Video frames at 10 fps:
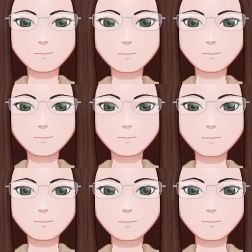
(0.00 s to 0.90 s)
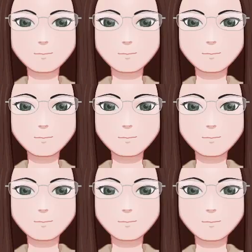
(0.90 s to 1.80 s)
with. So,
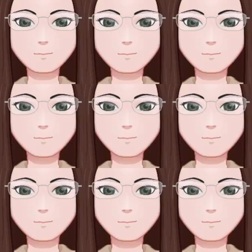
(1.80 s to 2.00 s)
it